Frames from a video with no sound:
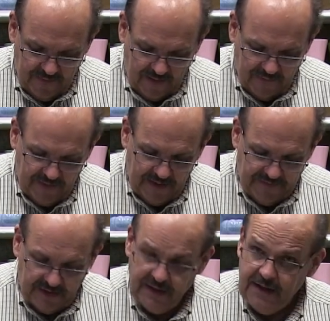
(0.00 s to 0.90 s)
I've
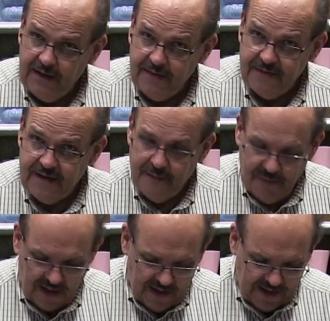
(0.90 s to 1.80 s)
left a little
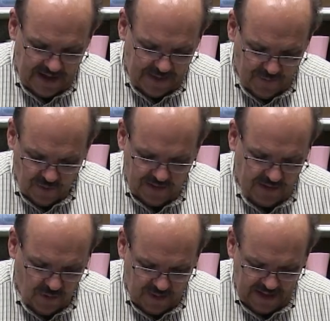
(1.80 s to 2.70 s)
stem on it, and I'm going
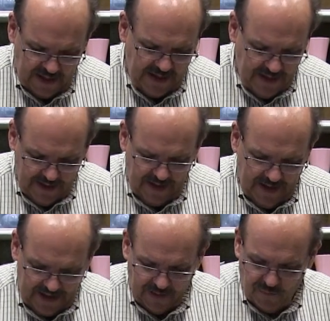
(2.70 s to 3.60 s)
to go ahead
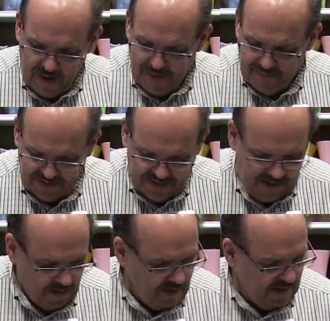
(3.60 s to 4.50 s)
and wrap it
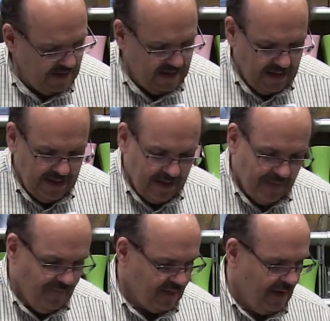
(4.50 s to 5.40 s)
there.
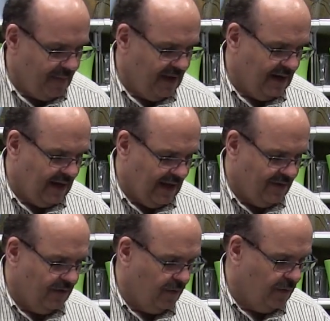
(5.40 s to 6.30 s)
Again, come in
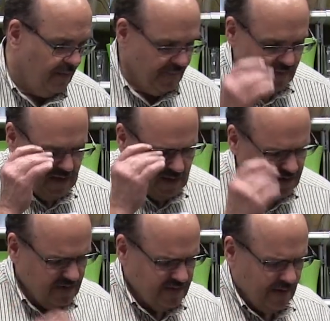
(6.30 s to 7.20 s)
and do
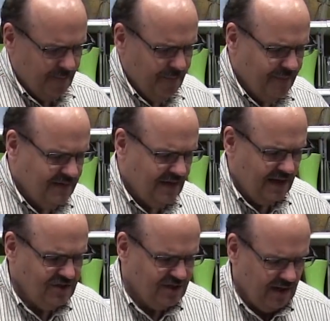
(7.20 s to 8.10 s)
just a
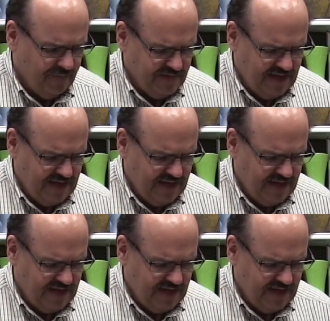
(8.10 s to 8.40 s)
touch of